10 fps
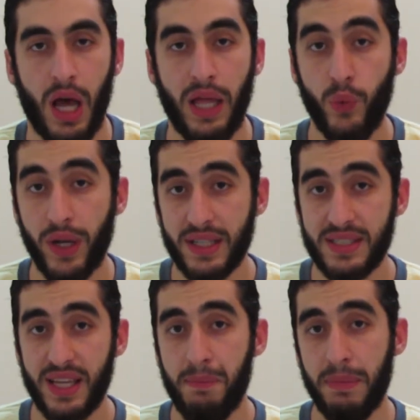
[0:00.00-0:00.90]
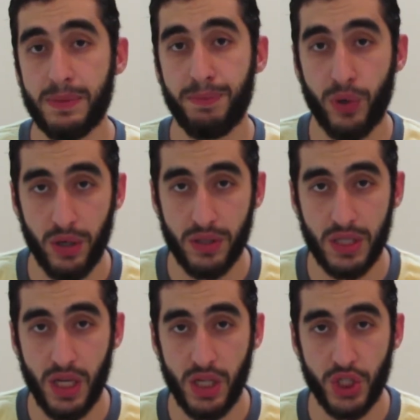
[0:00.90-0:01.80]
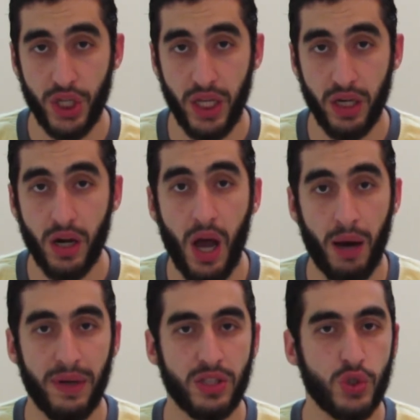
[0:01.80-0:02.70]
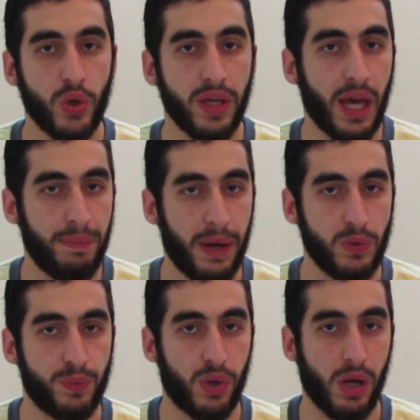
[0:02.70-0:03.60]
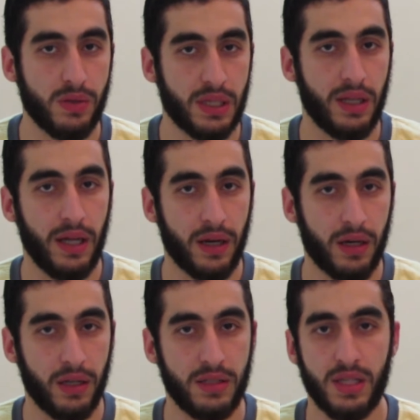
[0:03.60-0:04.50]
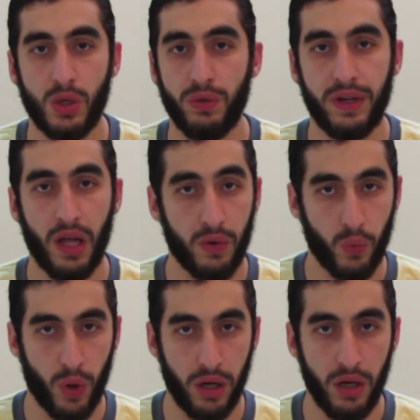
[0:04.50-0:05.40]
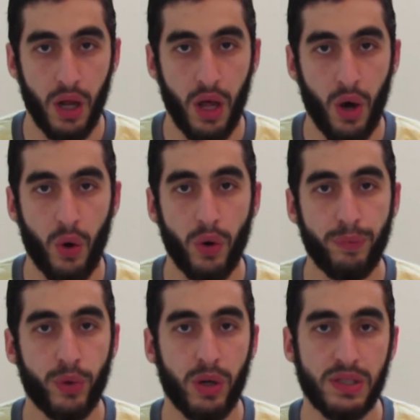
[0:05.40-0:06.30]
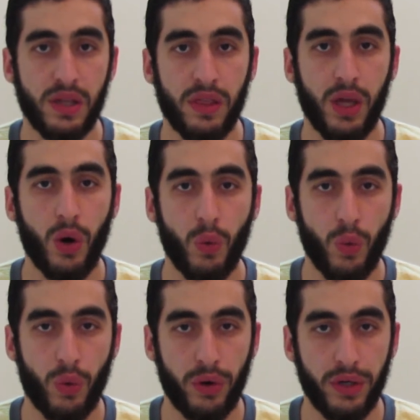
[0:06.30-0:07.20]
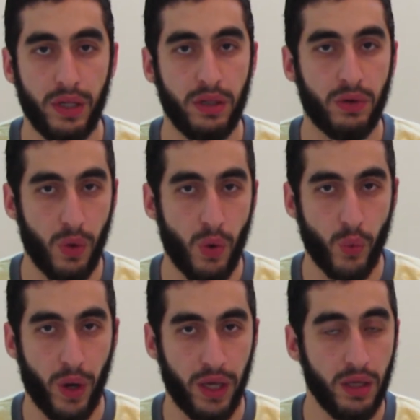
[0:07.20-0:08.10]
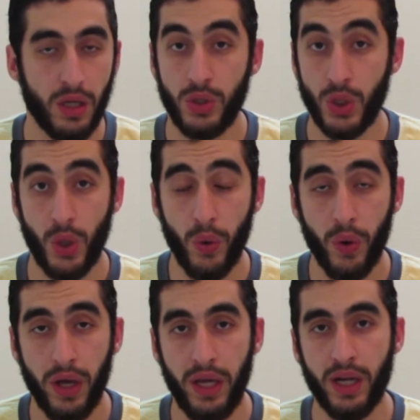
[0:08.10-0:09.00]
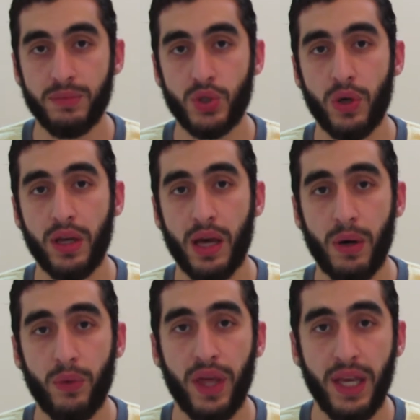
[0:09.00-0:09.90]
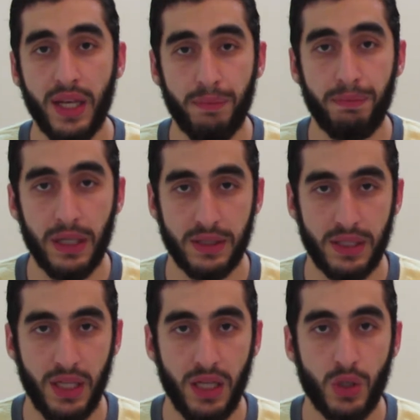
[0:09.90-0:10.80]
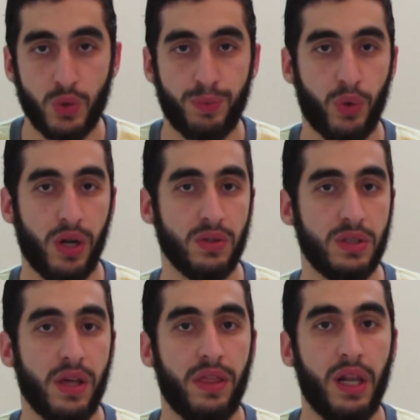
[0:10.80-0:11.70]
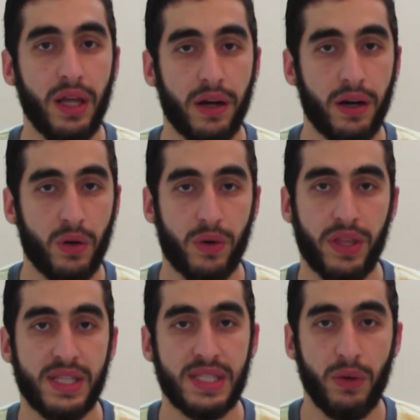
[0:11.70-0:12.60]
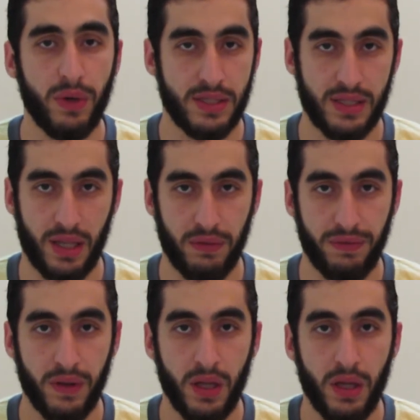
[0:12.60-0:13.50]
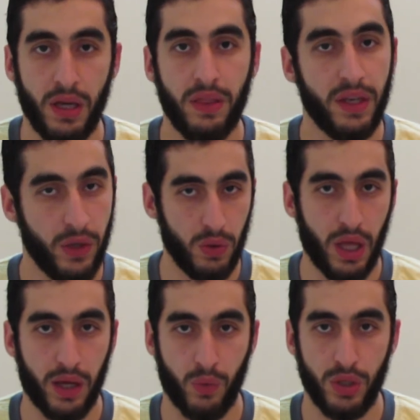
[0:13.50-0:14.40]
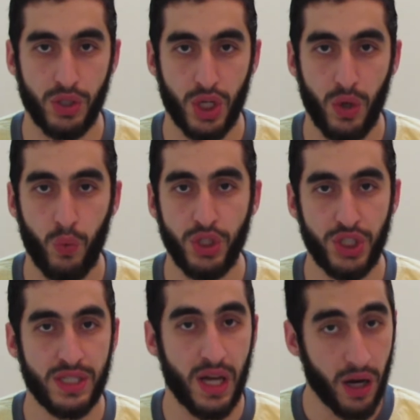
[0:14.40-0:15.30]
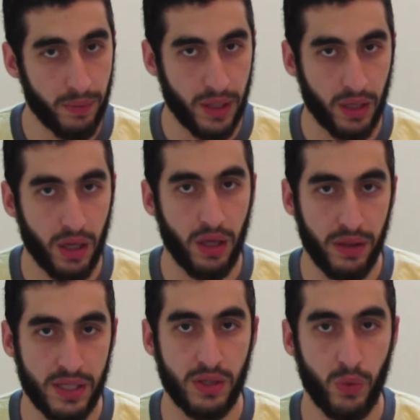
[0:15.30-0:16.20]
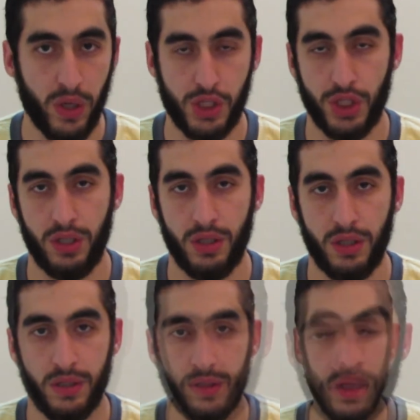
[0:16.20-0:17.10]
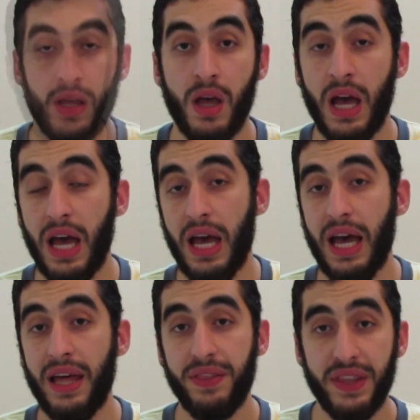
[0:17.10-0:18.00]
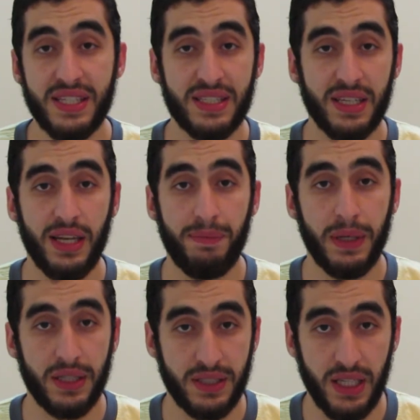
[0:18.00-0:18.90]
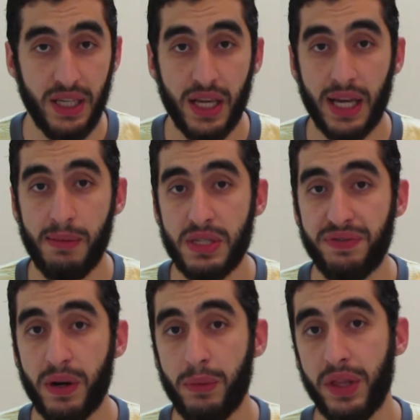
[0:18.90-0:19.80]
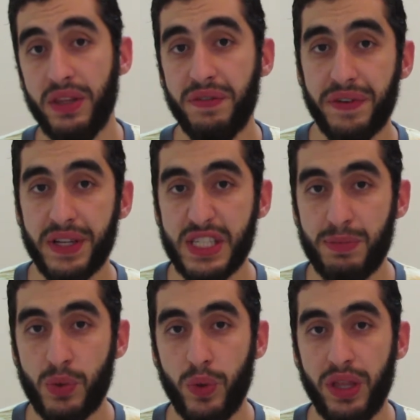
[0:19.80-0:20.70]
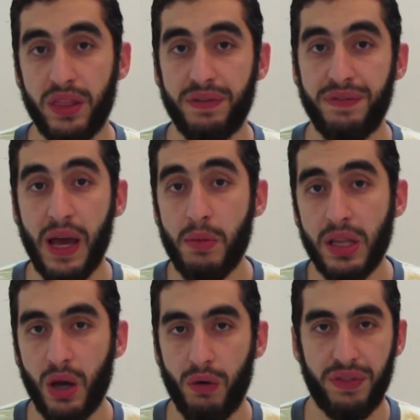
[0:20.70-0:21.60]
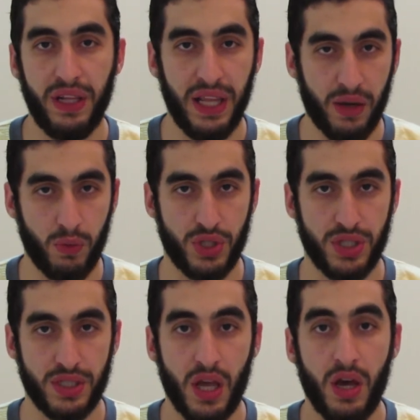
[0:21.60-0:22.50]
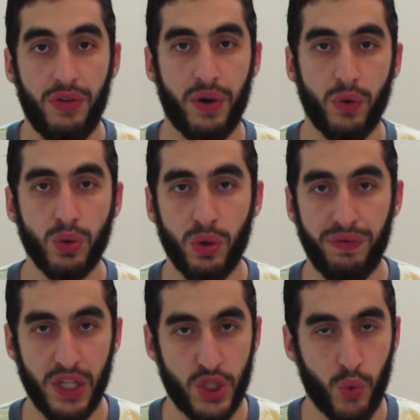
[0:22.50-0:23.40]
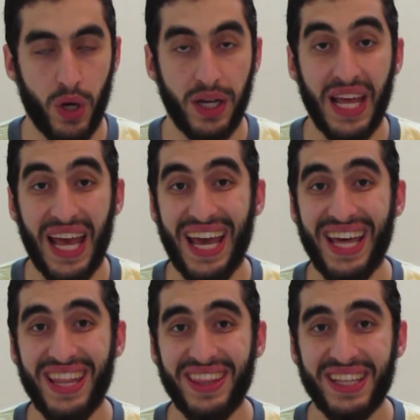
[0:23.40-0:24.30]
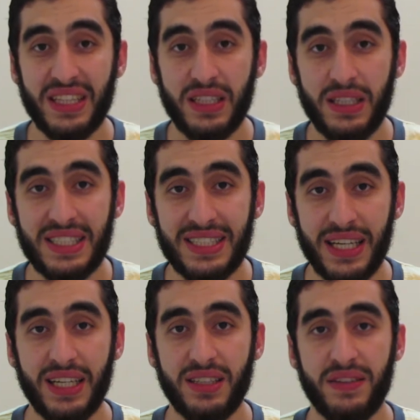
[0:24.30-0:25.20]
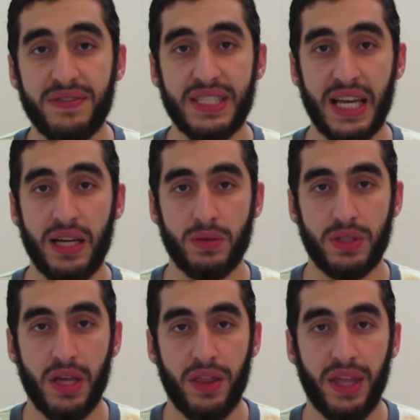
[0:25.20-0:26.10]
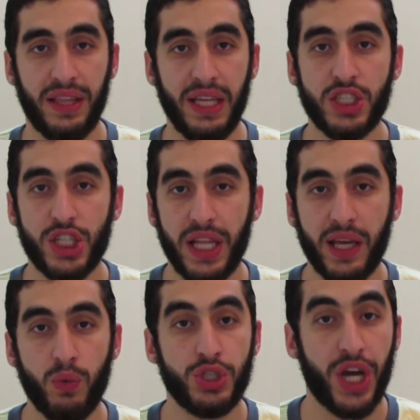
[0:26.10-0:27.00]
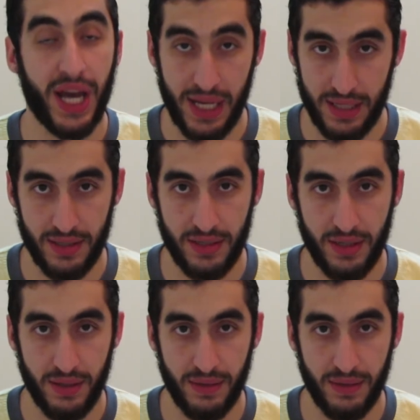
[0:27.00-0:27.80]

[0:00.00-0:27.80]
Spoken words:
And when I say mispronunciation here, I'm not talking about pronouncing a letter instead of another one or pronouncing the whole word in a wrong way. No, here I'm talking about the inability to pronounce the letter or the sound itself in the language, which is Arabic in this situation. And this inability comes from the difference between the family of the languages, the root of each one, and the distinctive sounds that each language has.